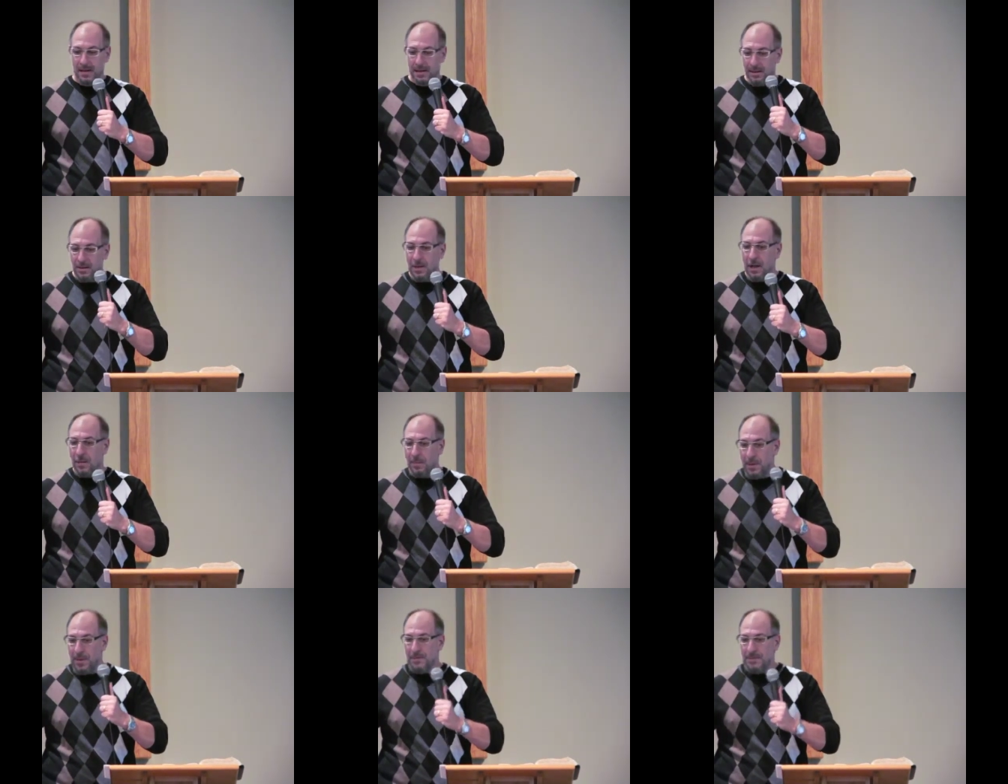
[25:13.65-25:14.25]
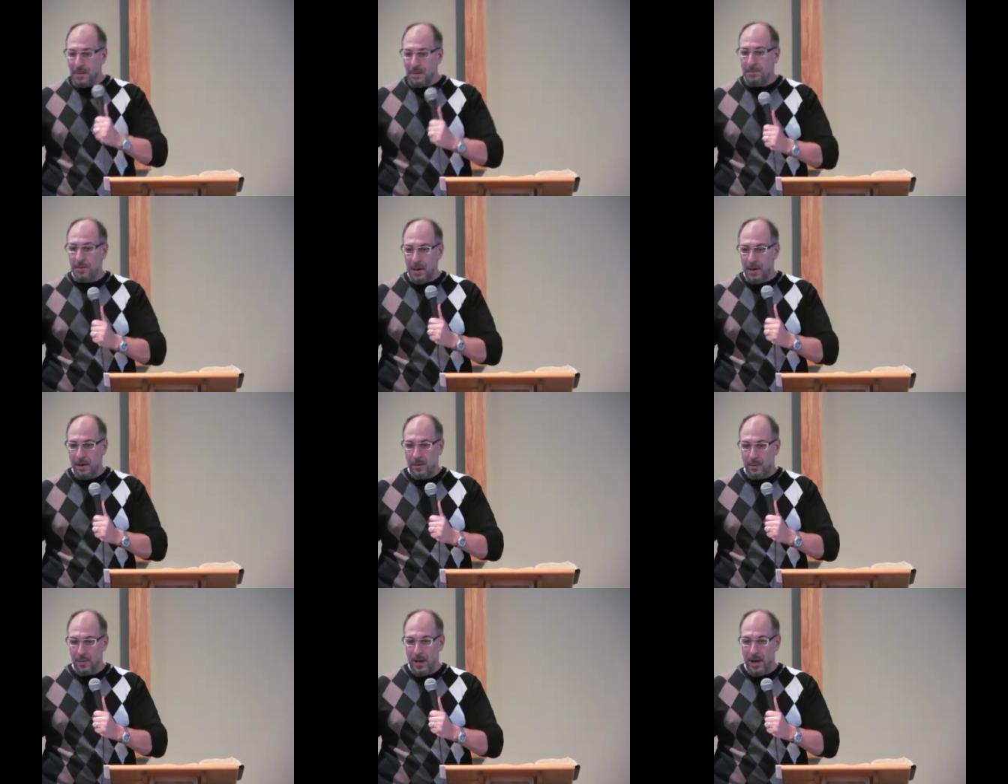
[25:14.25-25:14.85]
Look how messed
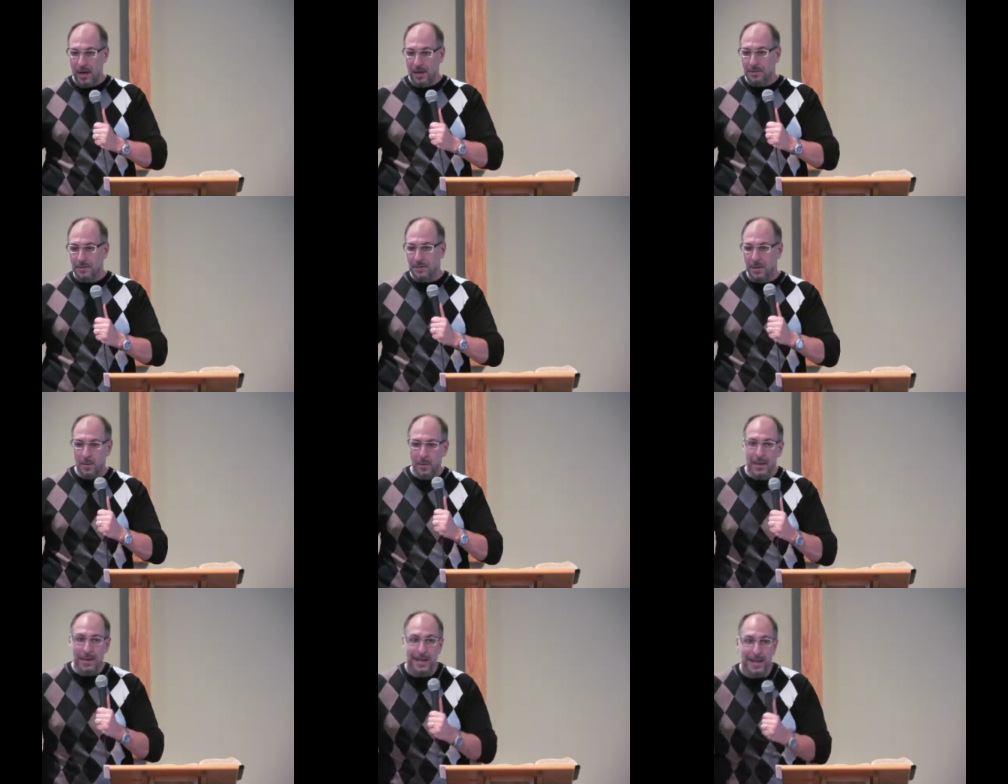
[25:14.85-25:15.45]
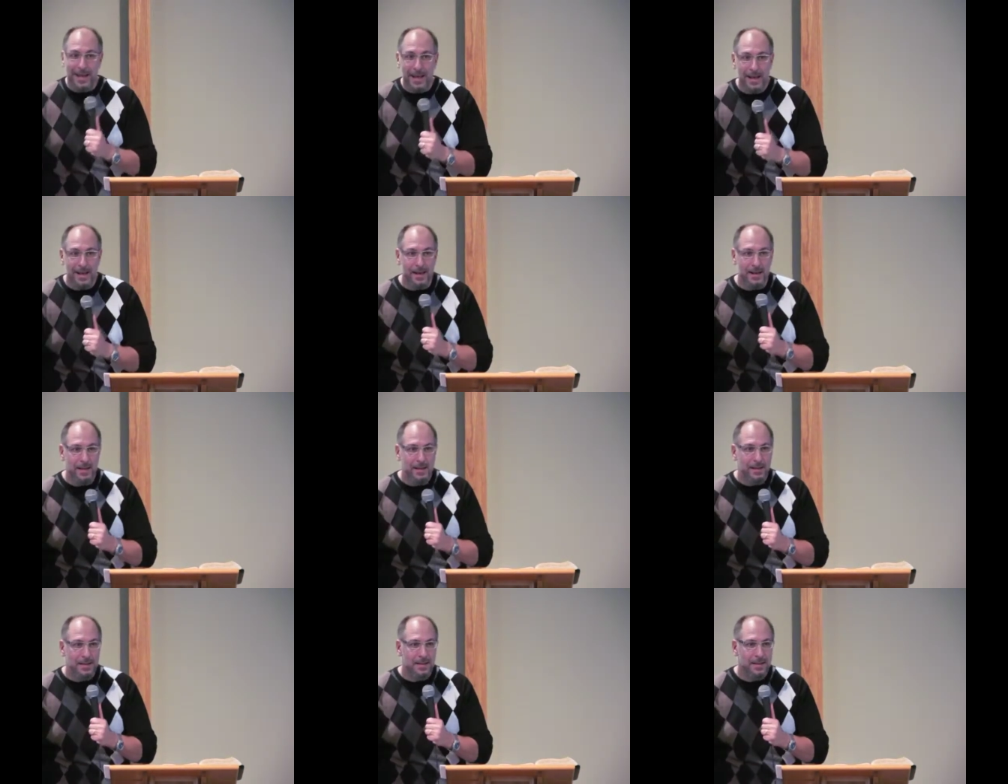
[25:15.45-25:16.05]
up we are, so they went and
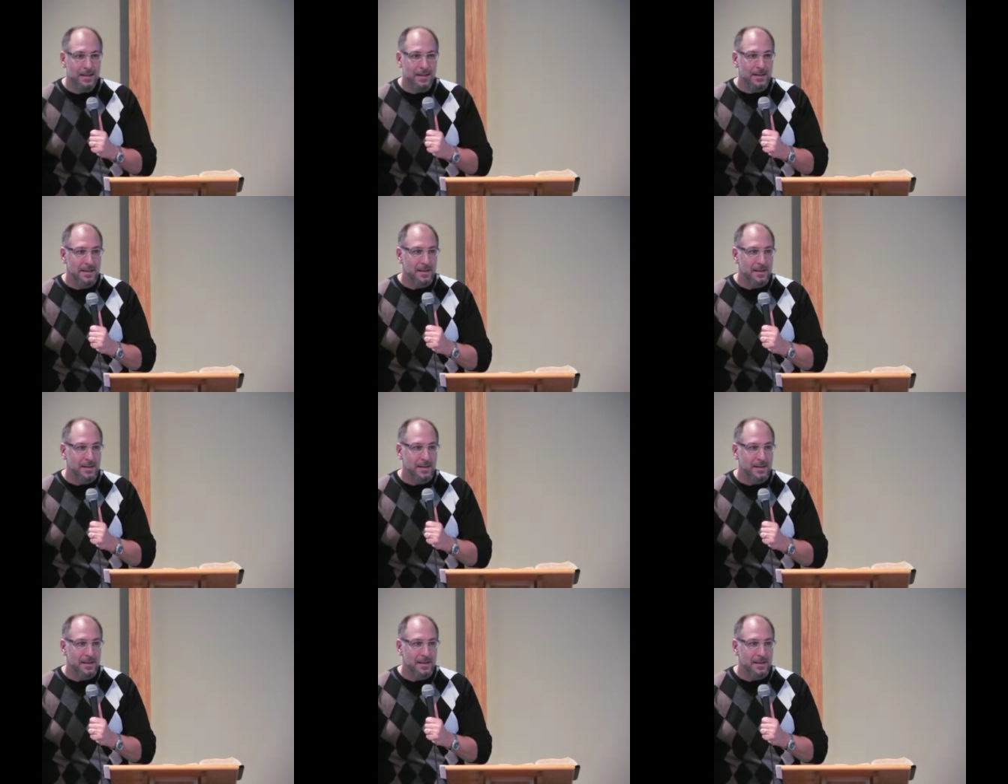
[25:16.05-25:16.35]
hid.